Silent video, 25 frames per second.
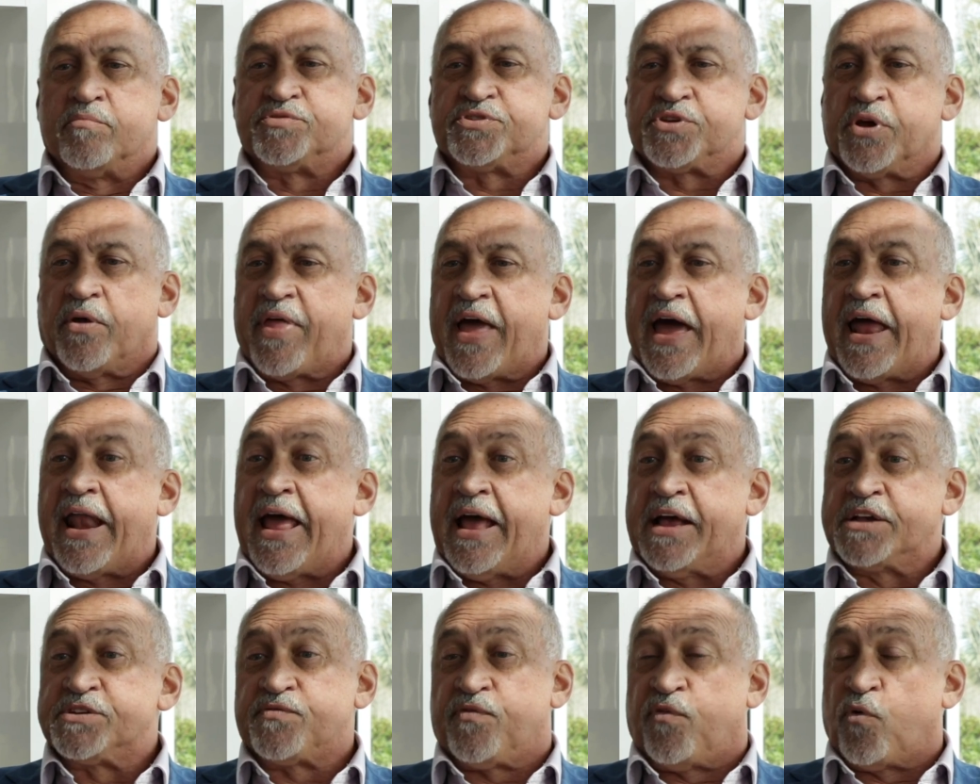So that
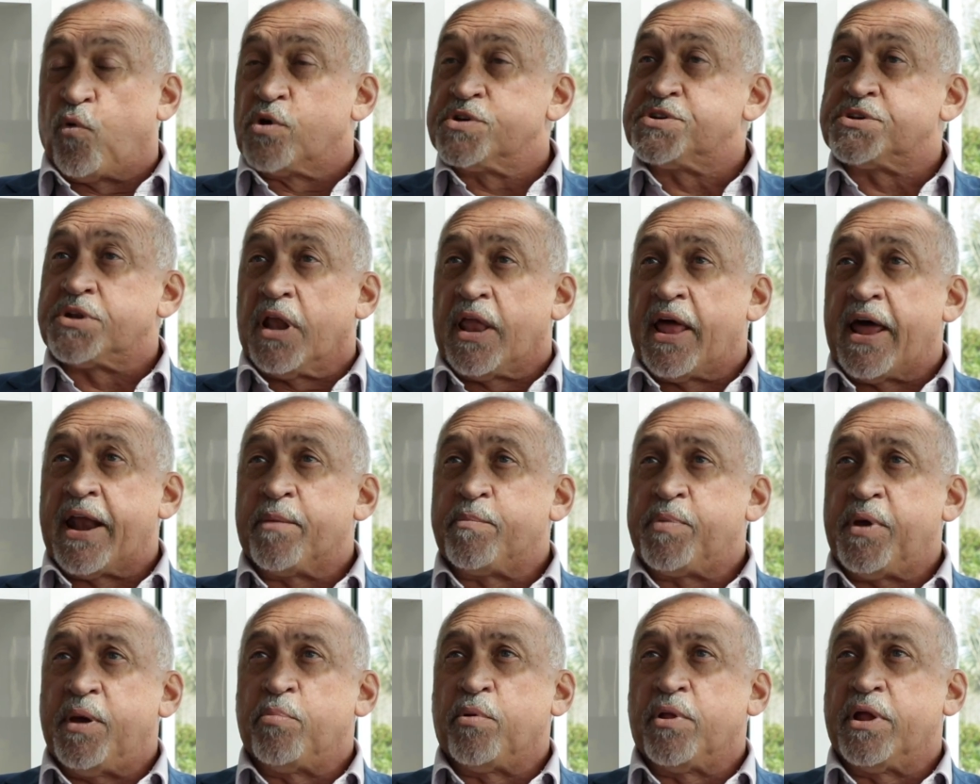has forced a lot
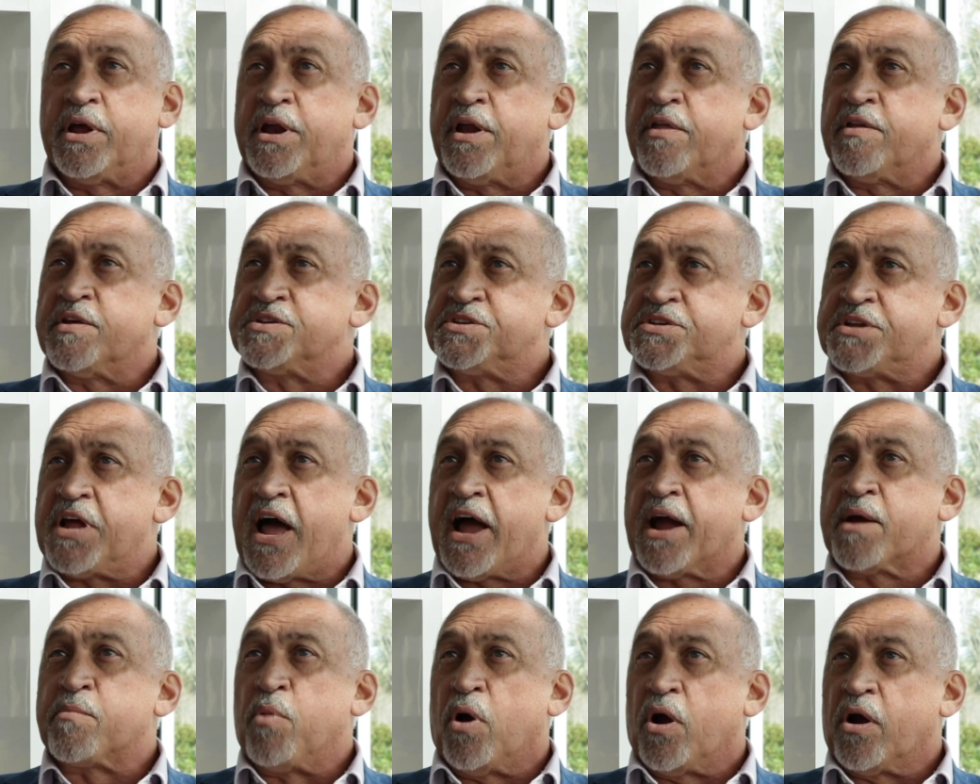of people into the
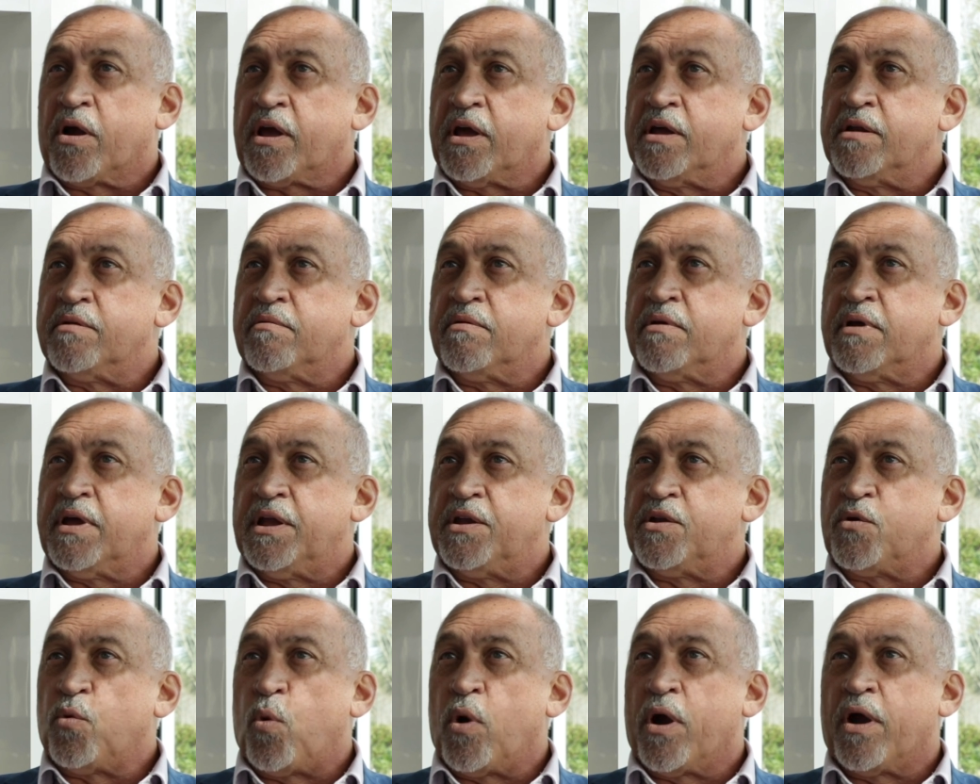stock market,
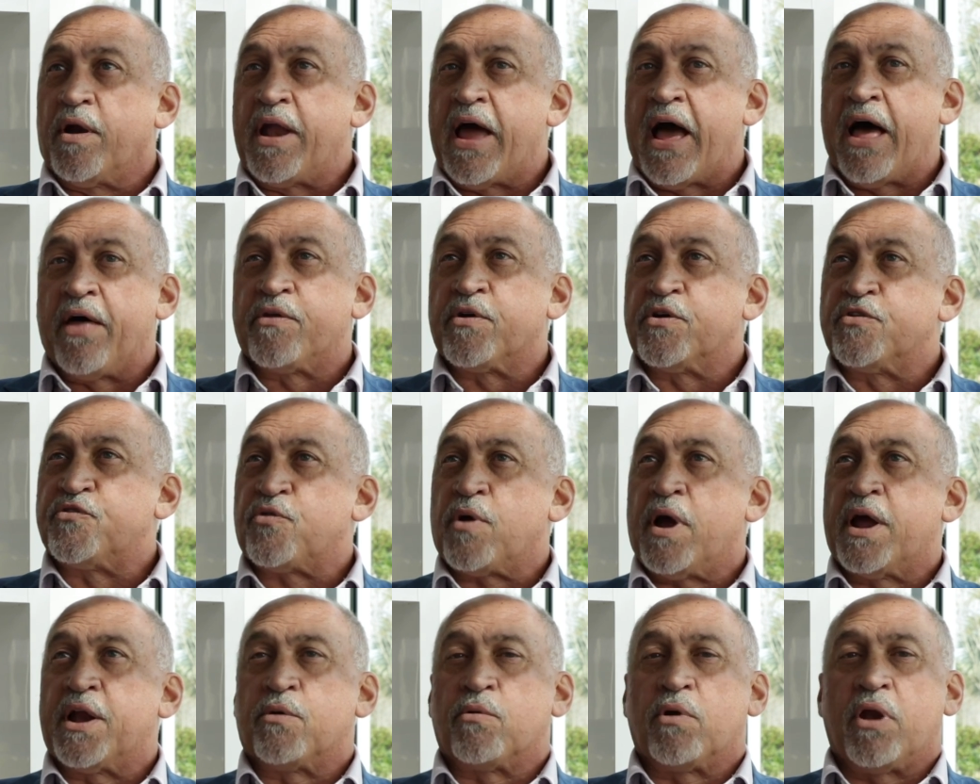and to where now they're
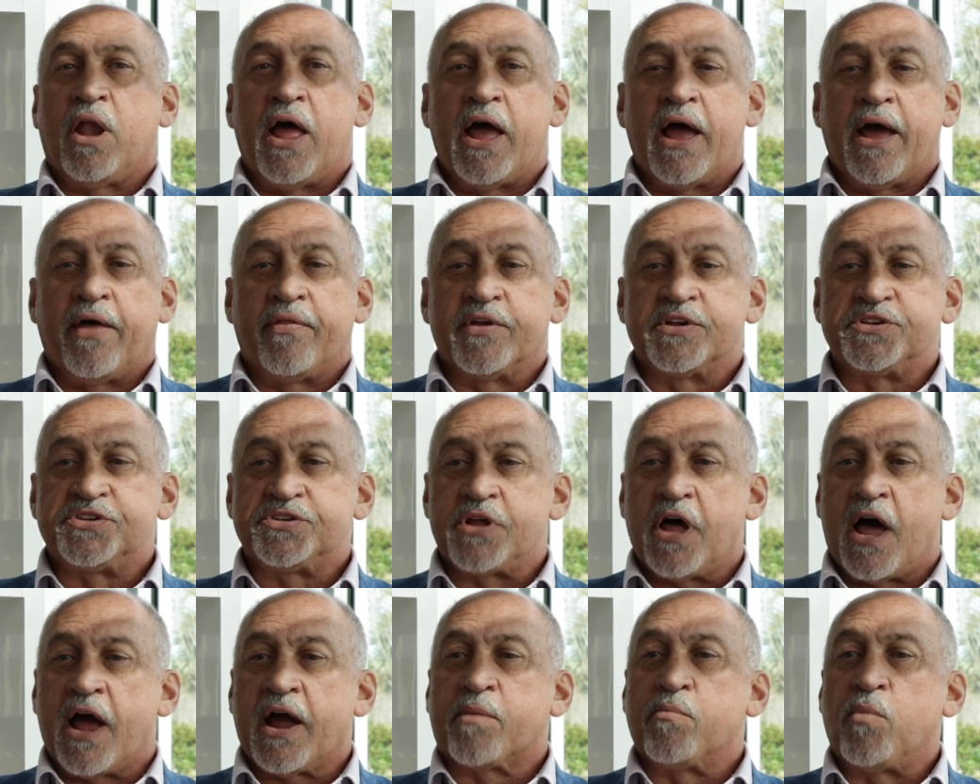trying to rely on the
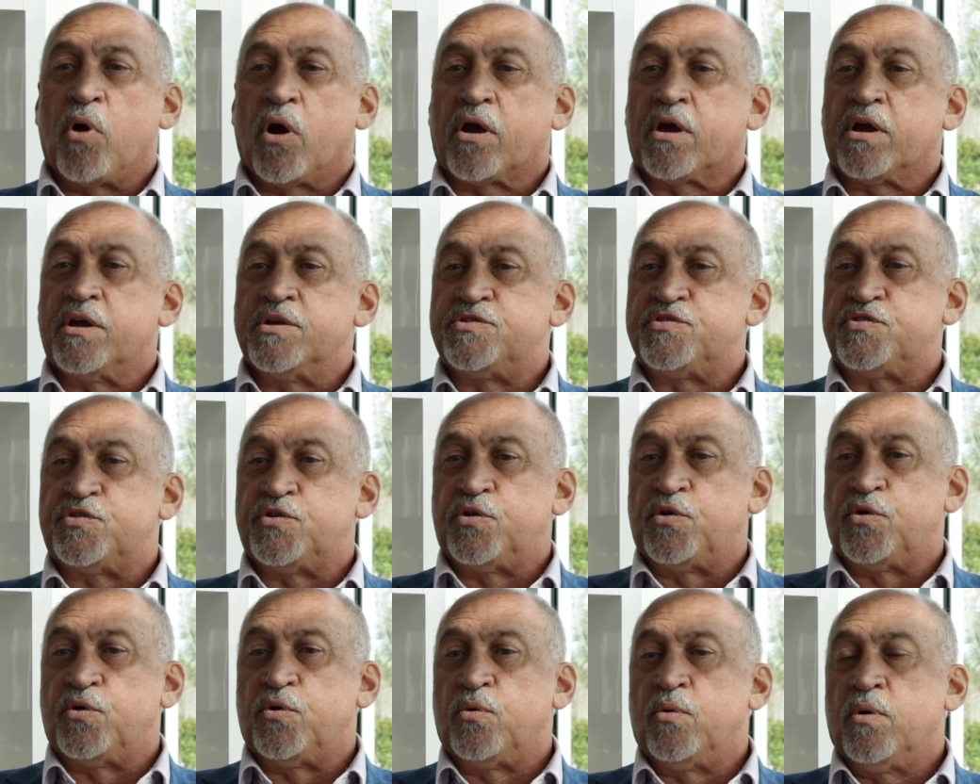stock market
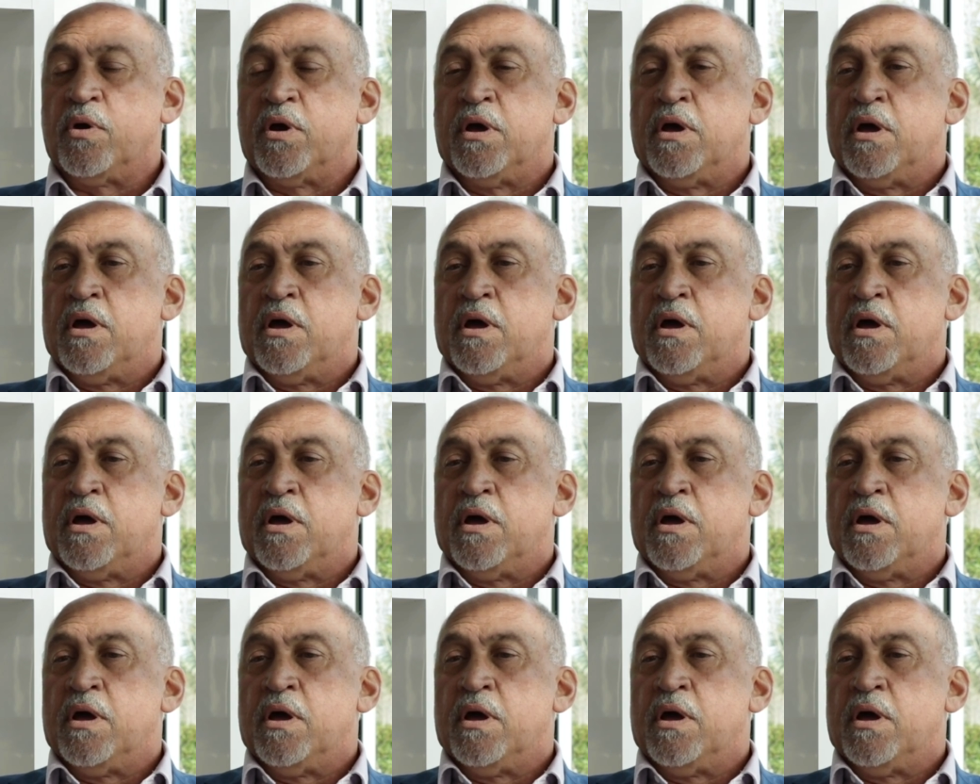to